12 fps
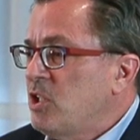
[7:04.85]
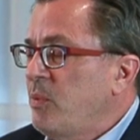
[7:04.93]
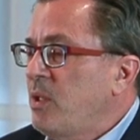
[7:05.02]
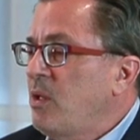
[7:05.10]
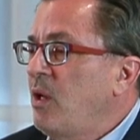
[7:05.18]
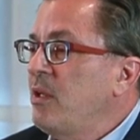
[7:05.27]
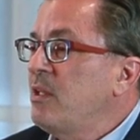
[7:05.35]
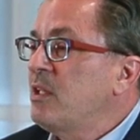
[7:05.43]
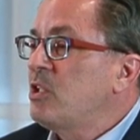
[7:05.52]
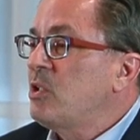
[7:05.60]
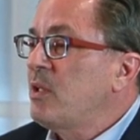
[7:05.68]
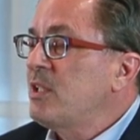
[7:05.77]
So we call you the
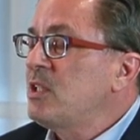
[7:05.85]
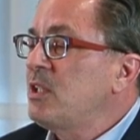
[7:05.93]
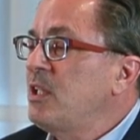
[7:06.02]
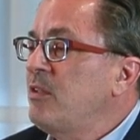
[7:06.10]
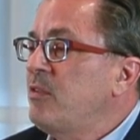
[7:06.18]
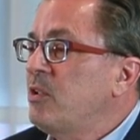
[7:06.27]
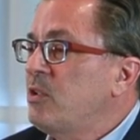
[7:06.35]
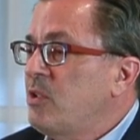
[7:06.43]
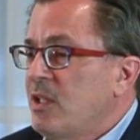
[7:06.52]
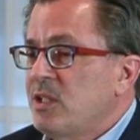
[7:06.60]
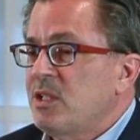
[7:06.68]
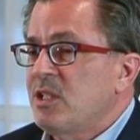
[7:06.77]
trustee of your
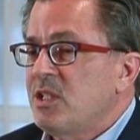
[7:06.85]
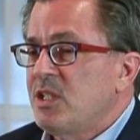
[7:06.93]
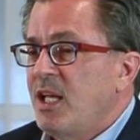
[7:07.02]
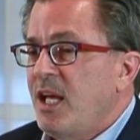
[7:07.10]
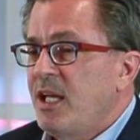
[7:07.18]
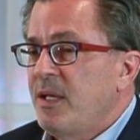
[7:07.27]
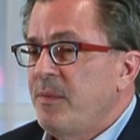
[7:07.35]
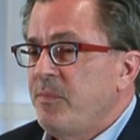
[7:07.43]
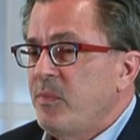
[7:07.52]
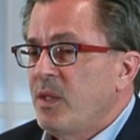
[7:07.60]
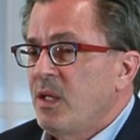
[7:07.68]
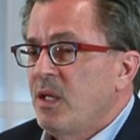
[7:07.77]
trust estate.
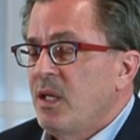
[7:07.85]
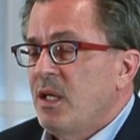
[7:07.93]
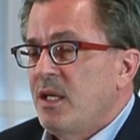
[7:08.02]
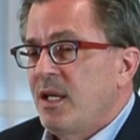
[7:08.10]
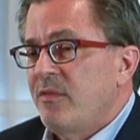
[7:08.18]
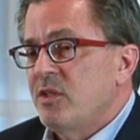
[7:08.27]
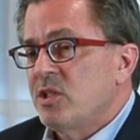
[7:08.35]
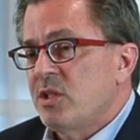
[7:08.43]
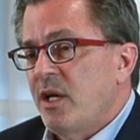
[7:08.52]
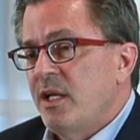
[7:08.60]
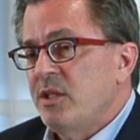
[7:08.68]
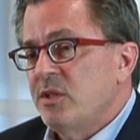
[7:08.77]
Now, if you
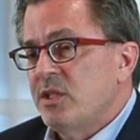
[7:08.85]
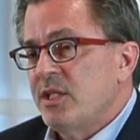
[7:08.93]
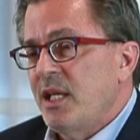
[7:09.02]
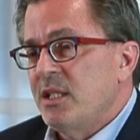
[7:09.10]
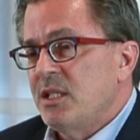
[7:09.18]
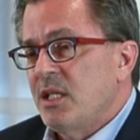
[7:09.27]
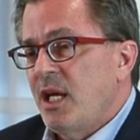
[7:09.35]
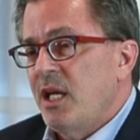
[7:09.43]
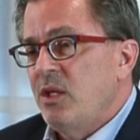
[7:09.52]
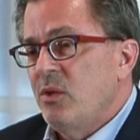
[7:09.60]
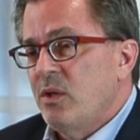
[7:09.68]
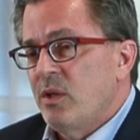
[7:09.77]
start your estate today,
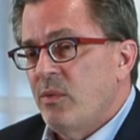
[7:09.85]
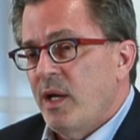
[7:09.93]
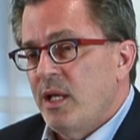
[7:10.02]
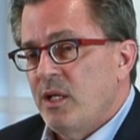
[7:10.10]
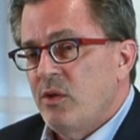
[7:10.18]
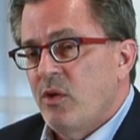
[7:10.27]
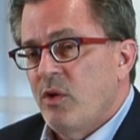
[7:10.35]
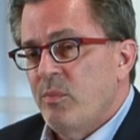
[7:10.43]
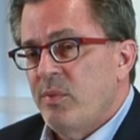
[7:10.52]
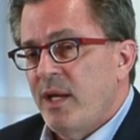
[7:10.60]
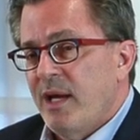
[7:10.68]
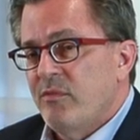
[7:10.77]
you can write in your own
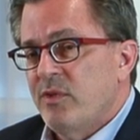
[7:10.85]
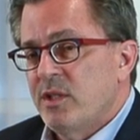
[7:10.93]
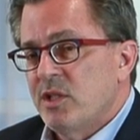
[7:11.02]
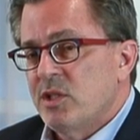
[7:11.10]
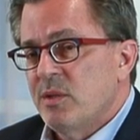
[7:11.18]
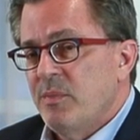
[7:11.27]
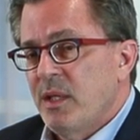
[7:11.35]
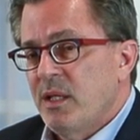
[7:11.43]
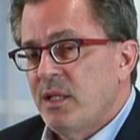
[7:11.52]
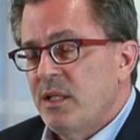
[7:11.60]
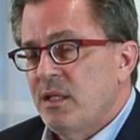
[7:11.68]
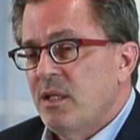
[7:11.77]
plan for
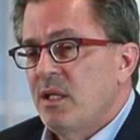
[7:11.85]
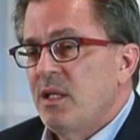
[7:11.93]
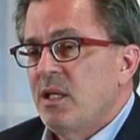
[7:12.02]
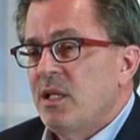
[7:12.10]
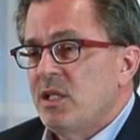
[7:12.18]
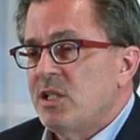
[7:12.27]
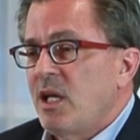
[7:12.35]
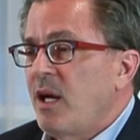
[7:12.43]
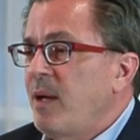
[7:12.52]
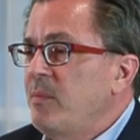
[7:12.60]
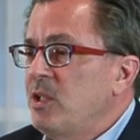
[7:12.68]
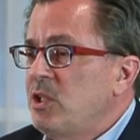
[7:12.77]
disability. You say,
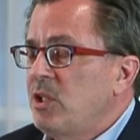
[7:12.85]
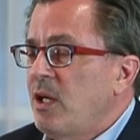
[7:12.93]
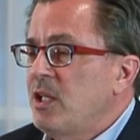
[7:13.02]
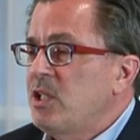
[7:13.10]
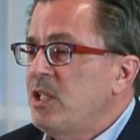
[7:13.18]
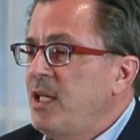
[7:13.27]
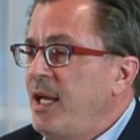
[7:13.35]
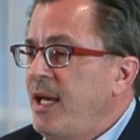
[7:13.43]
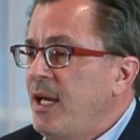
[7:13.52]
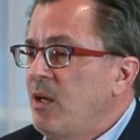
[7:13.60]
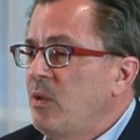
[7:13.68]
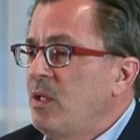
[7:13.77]
I'm in charge
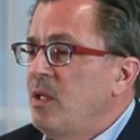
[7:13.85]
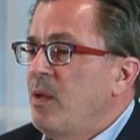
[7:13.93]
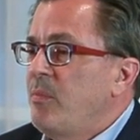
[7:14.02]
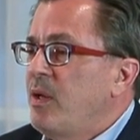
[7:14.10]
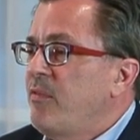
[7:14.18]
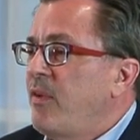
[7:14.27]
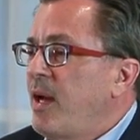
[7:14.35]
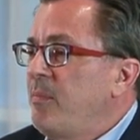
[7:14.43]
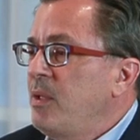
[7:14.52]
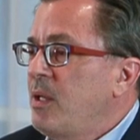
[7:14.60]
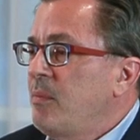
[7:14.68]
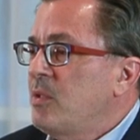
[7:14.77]
now, but if I
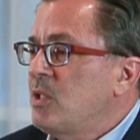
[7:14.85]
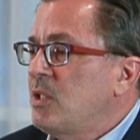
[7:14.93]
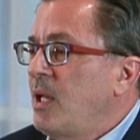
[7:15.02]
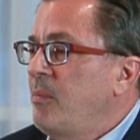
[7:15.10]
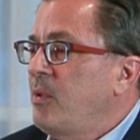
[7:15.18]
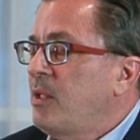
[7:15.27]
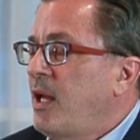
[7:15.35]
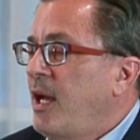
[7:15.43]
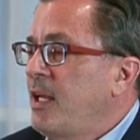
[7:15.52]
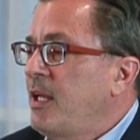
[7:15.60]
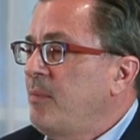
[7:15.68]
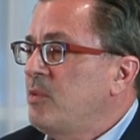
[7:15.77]
become disabled,
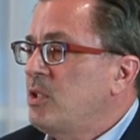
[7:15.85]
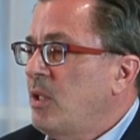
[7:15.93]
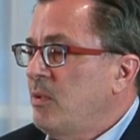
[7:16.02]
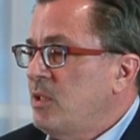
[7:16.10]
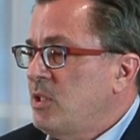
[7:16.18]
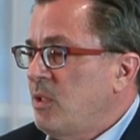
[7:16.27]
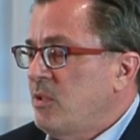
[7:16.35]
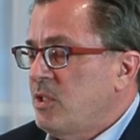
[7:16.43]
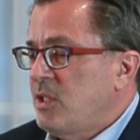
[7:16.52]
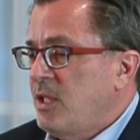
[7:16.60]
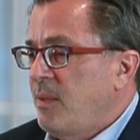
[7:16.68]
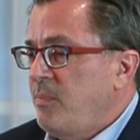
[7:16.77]
I name so-and-so to
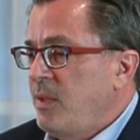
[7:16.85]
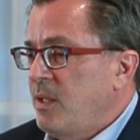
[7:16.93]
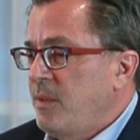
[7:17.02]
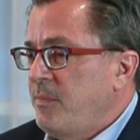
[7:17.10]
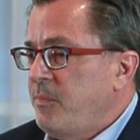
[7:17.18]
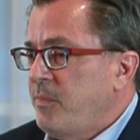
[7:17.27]
step in.